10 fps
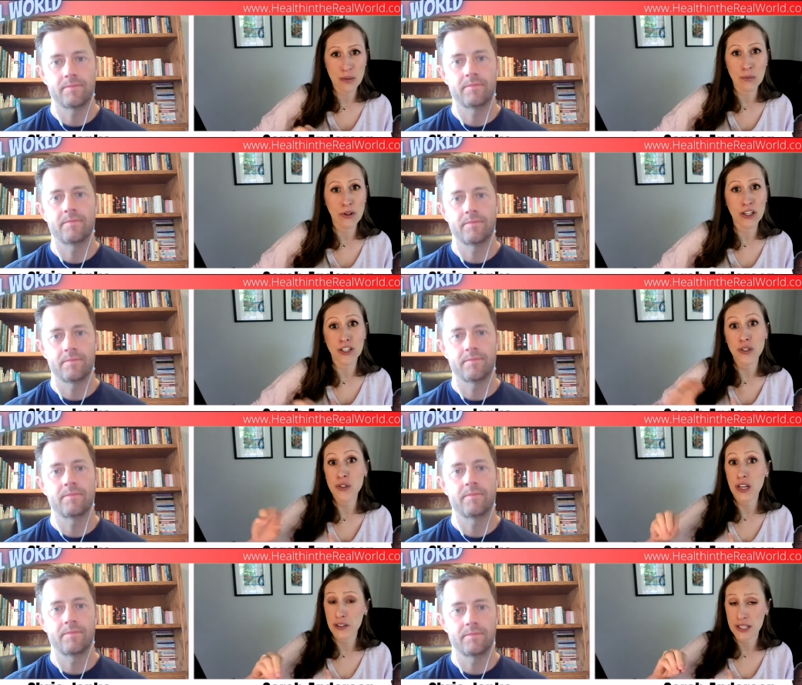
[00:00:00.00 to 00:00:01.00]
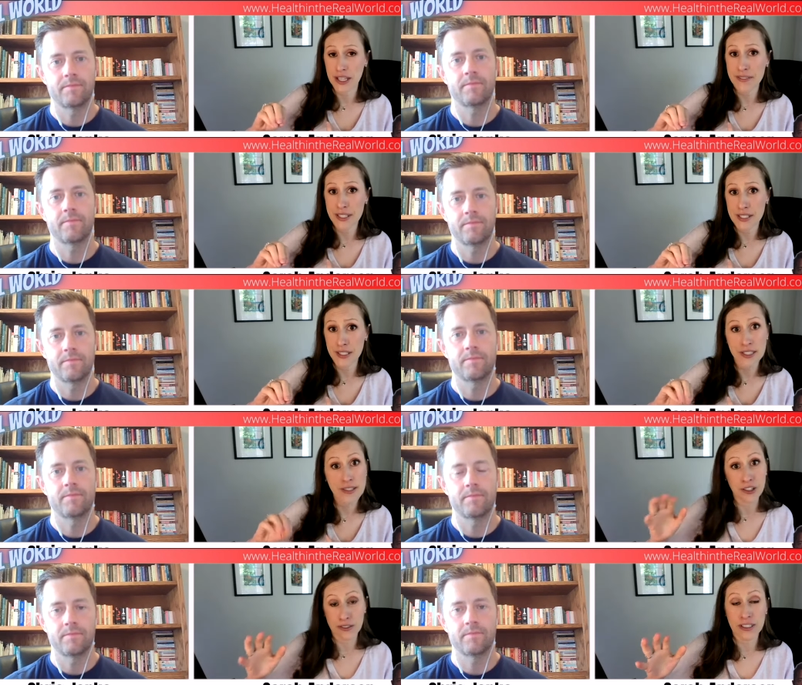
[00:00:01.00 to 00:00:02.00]
Speaker 1: people can use outside of insulin
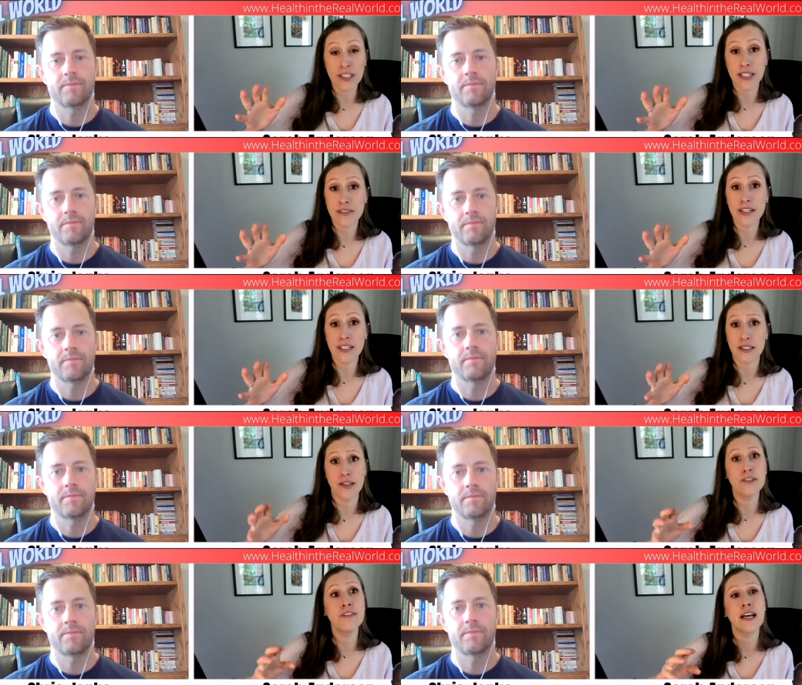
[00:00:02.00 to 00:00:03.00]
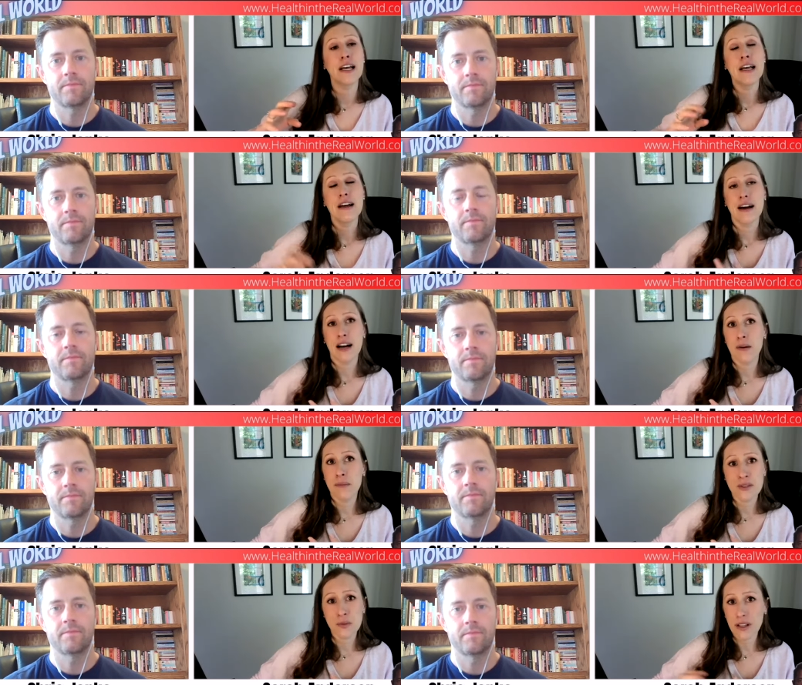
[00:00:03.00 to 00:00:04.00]
that are very effective, um,
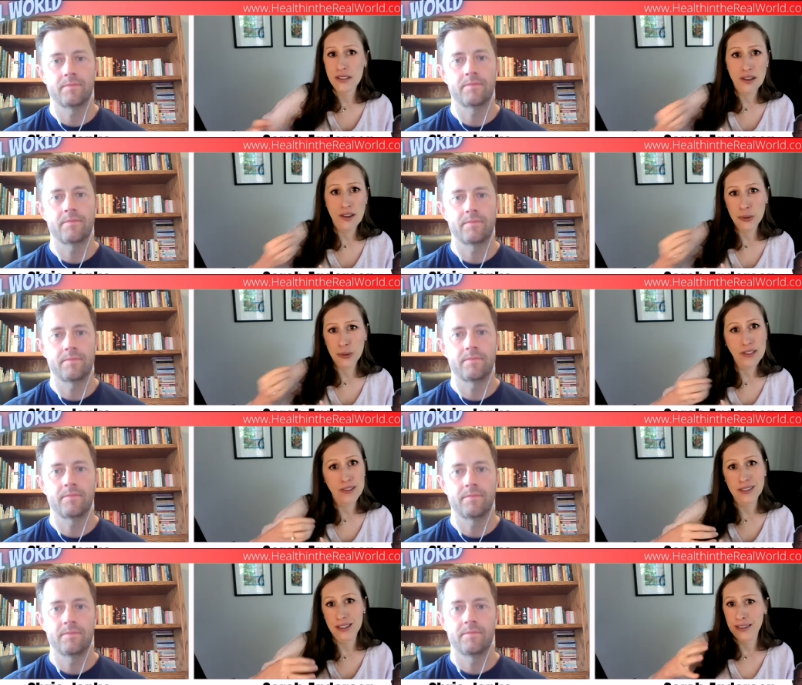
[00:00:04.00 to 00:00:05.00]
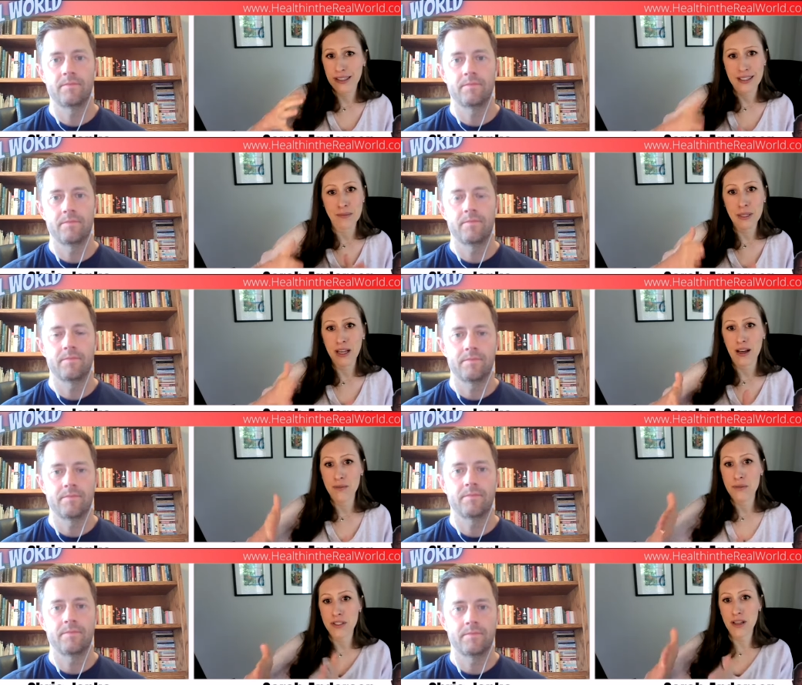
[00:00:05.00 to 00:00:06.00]
as well as other pills. And then it
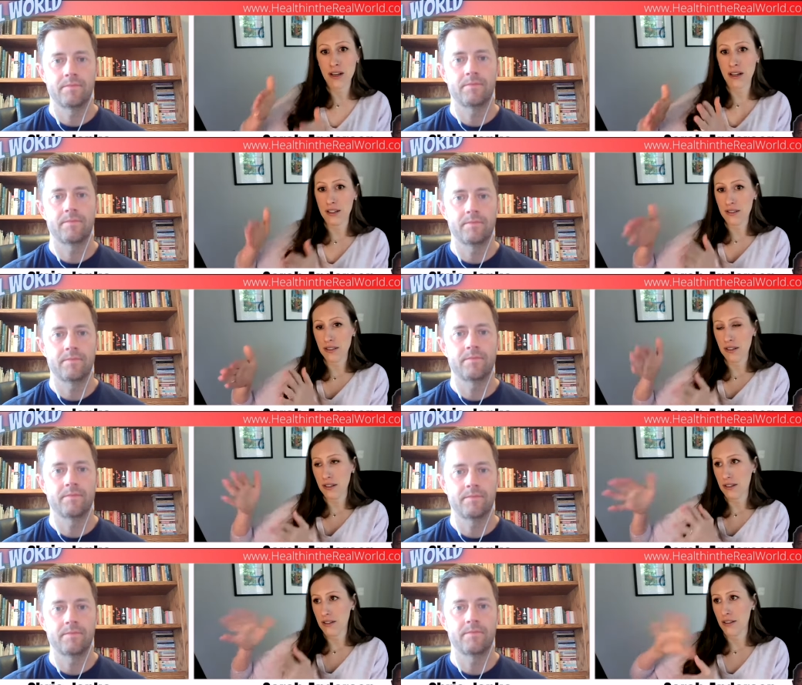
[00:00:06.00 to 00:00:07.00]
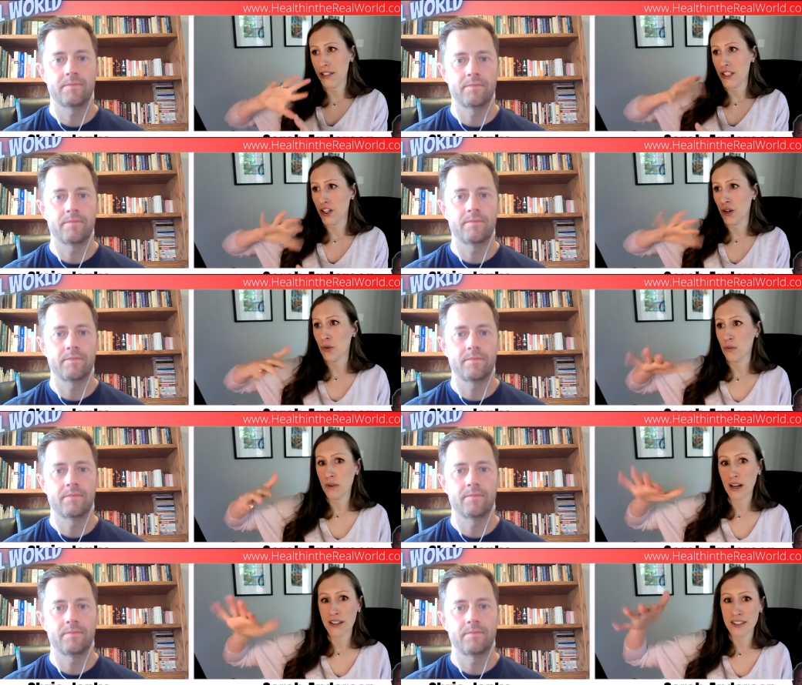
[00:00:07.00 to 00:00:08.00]
becomes, a, you know,
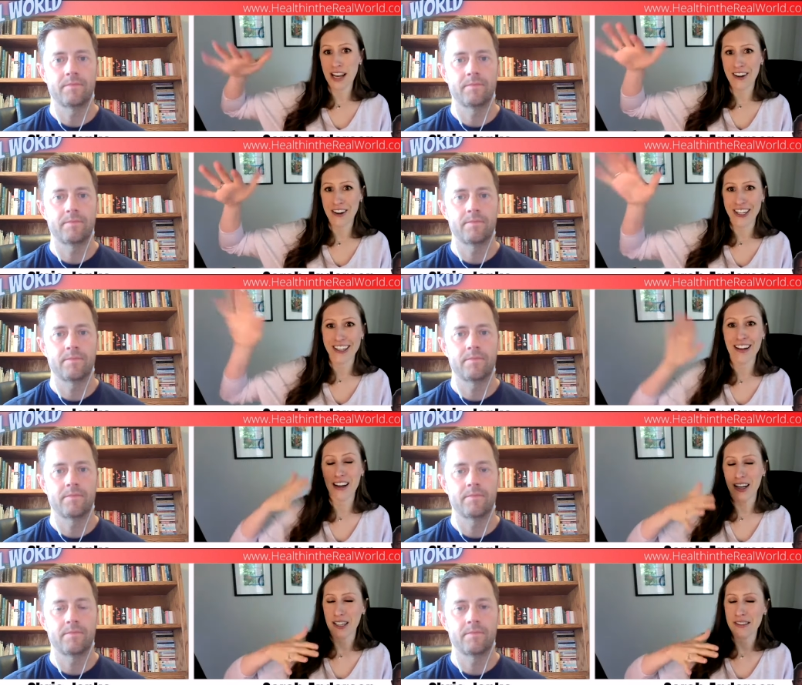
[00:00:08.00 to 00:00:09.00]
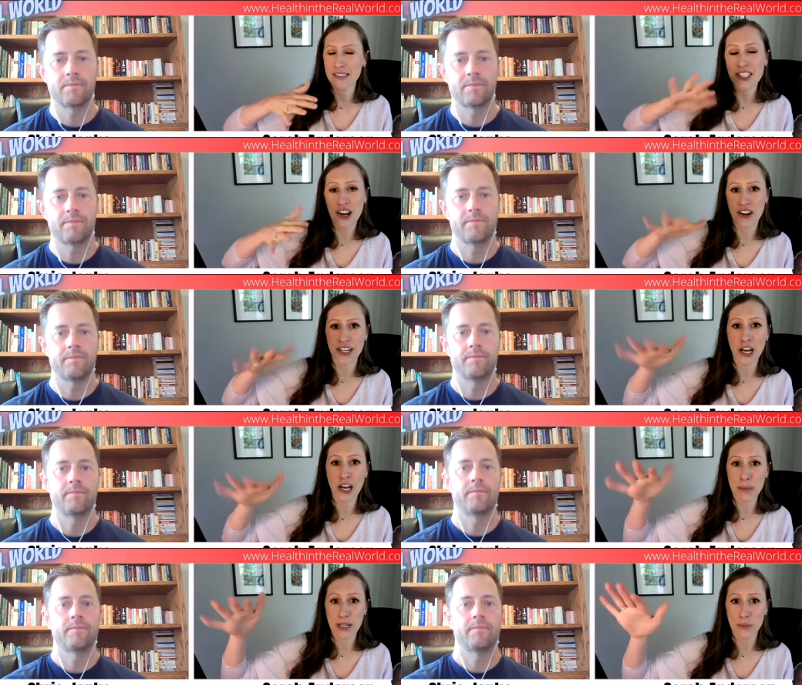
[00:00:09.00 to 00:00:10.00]
a tottering, uh, teetottering
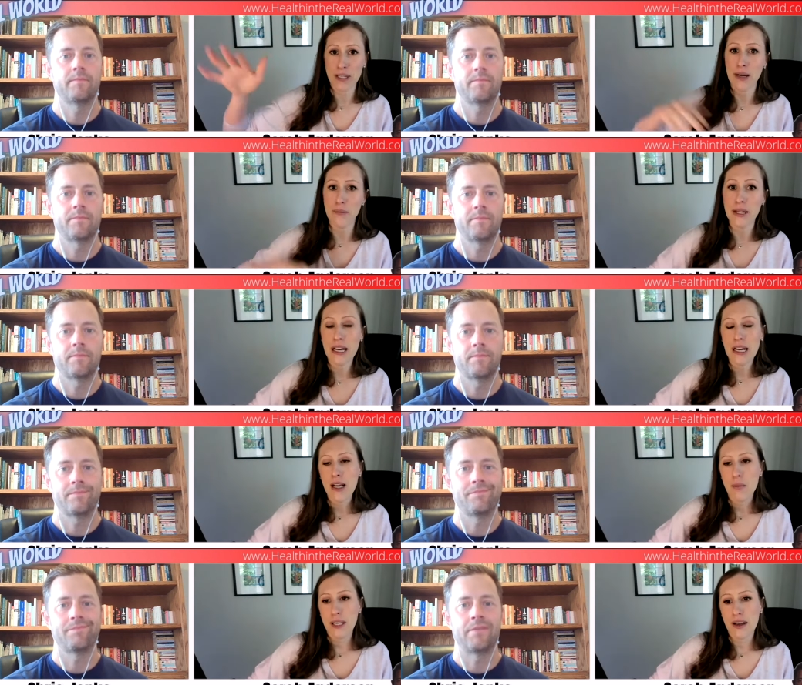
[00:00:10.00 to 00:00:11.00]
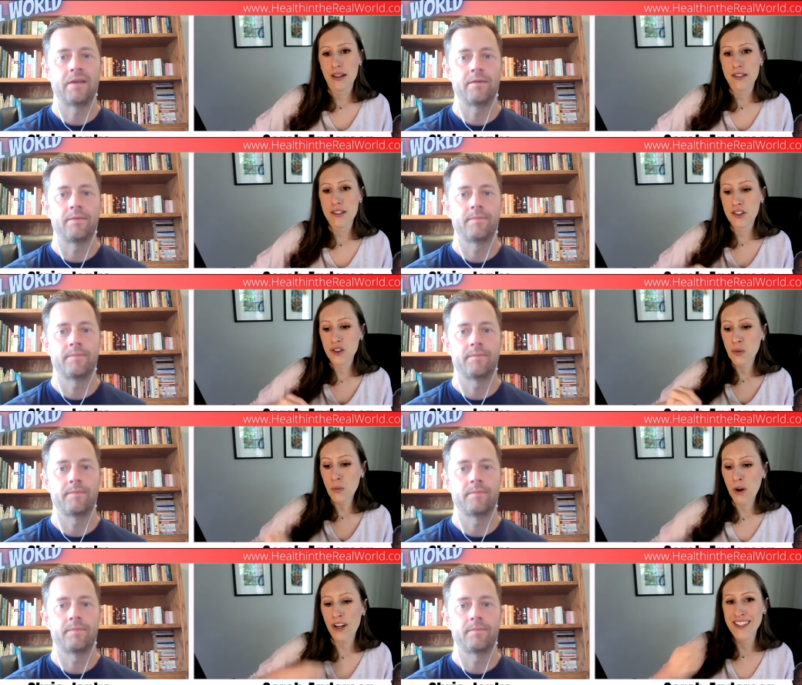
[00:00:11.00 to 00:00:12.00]
up and up and up, because the
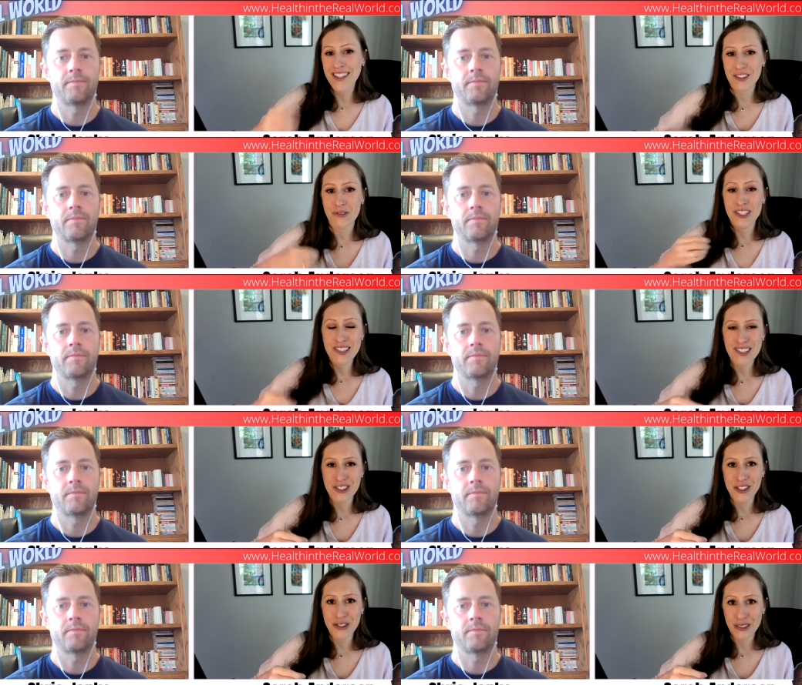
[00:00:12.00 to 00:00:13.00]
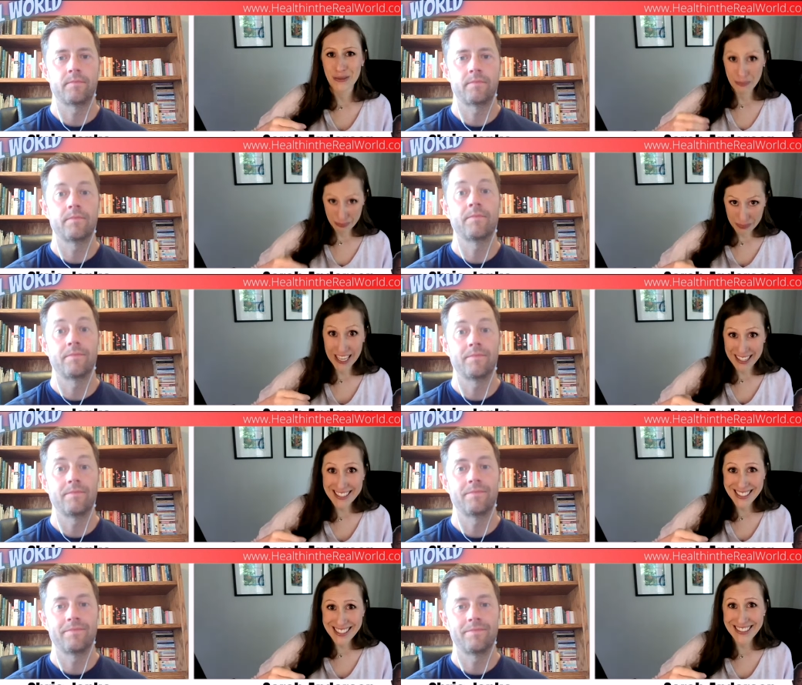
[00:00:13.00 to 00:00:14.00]
more insulin resistance you get, get,